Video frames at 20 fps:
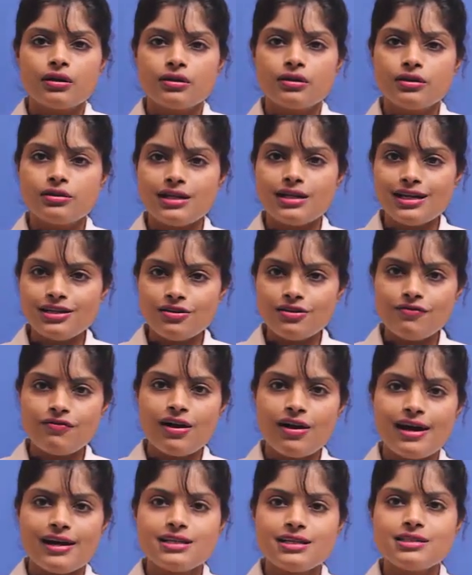The
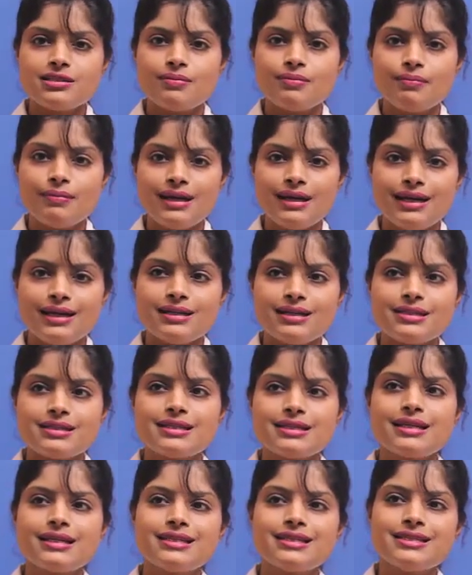dentrifice
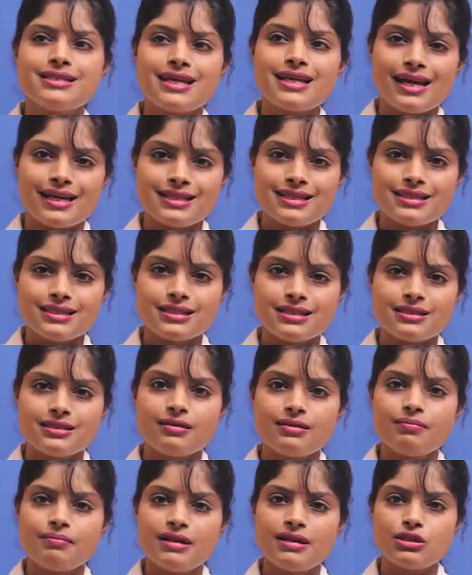means dens
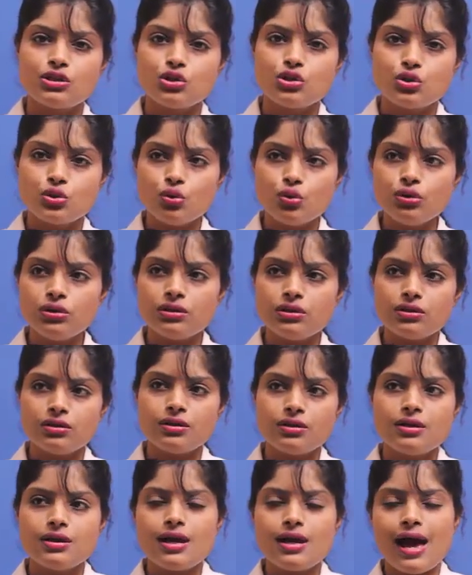means tooth
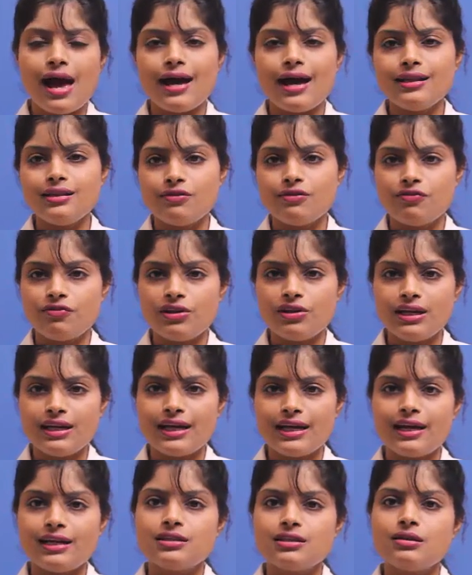and the
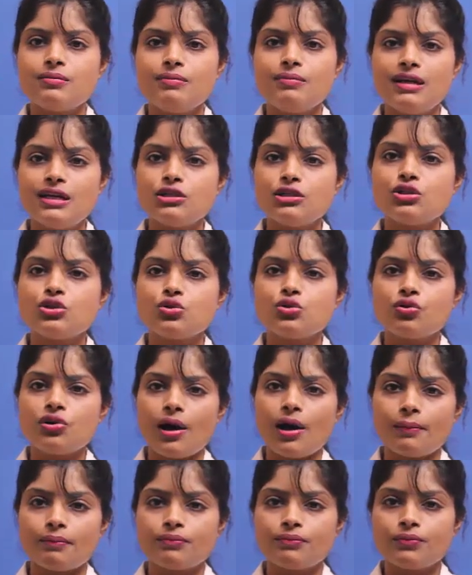fricate means to
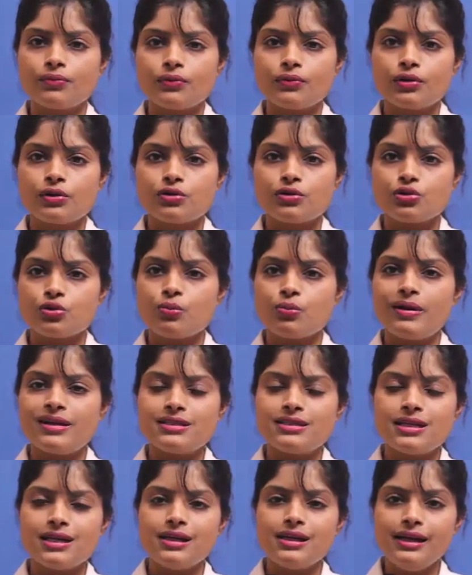rub. So
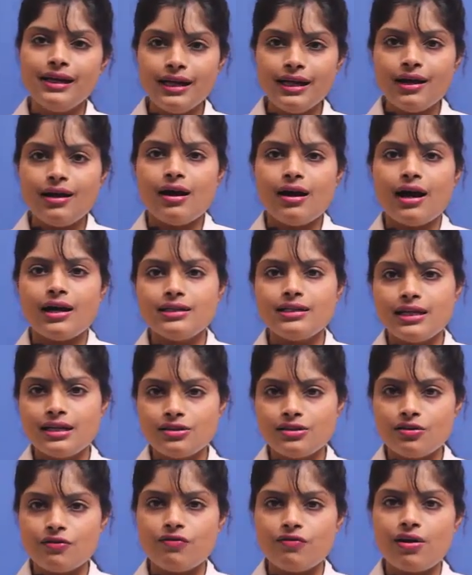basically a
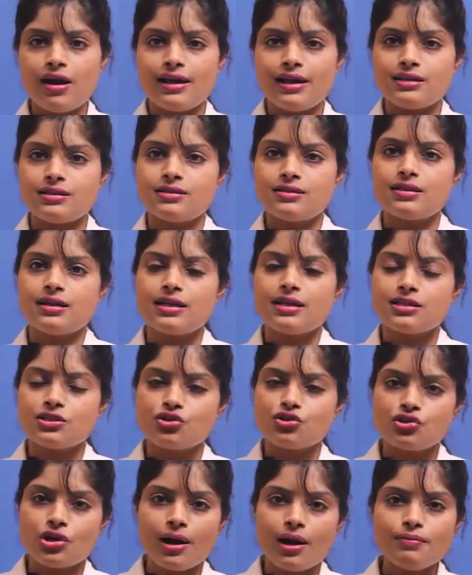dentrifice
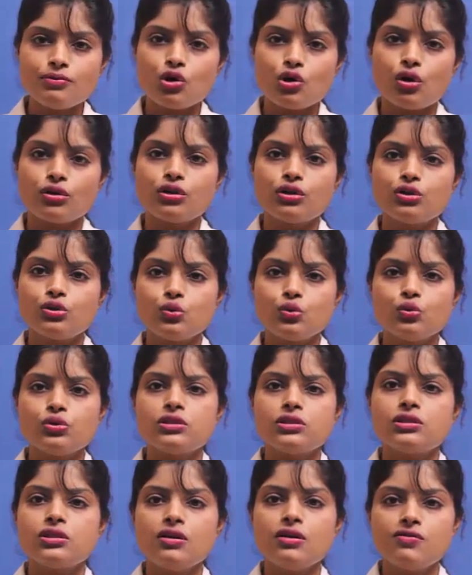is rubbed on the tooth
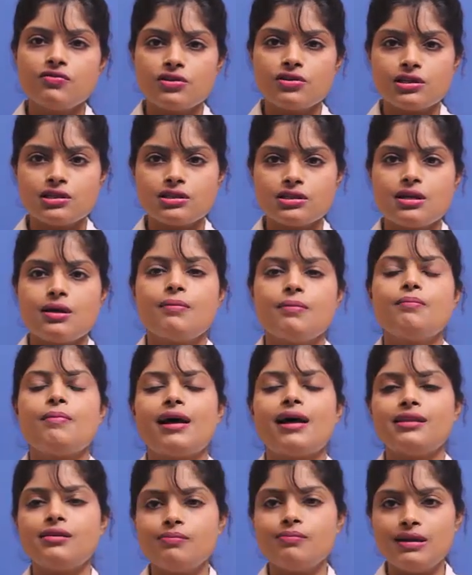surface
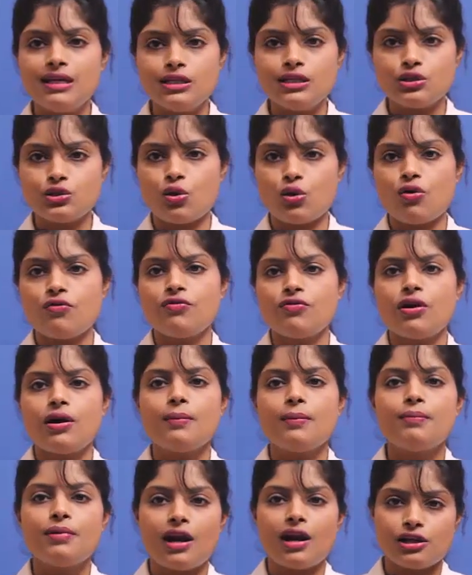by the means of
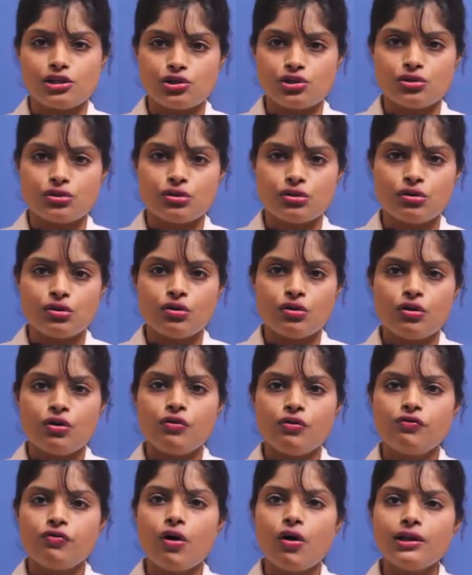a brush
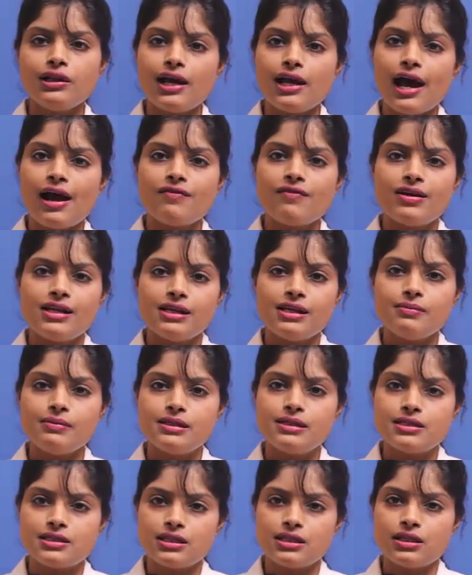for the
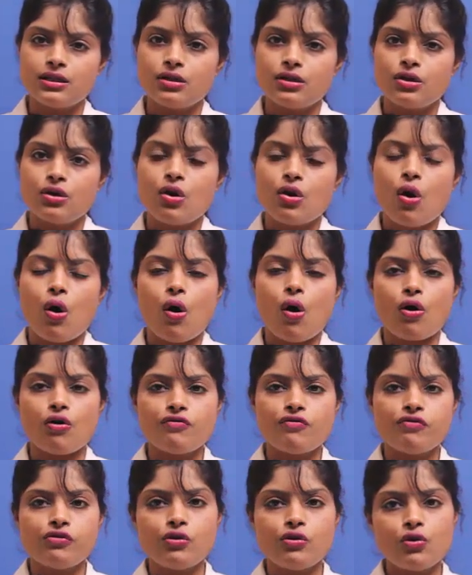availability
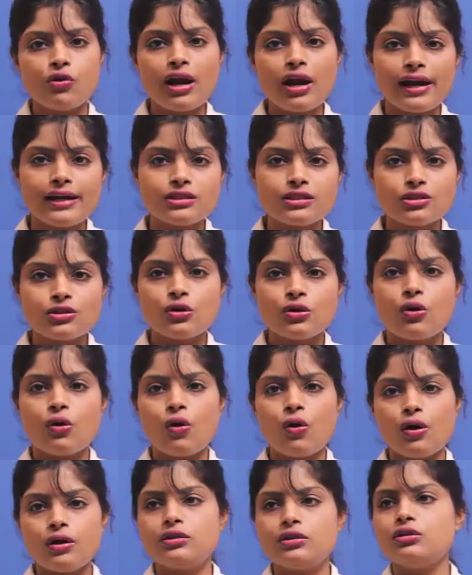of fluoride
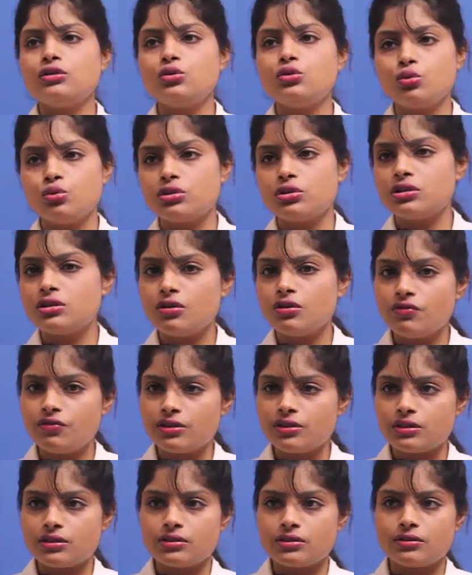on the tooth
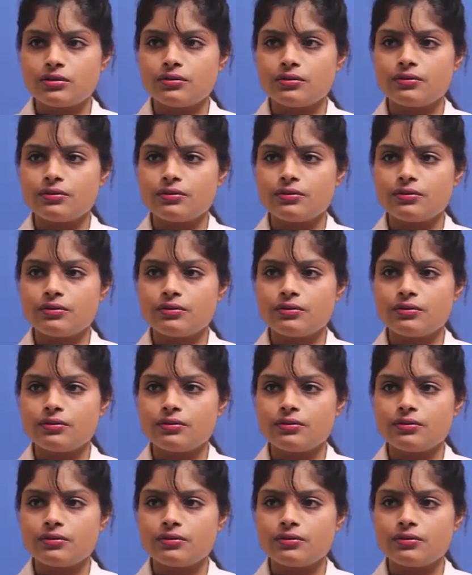surface.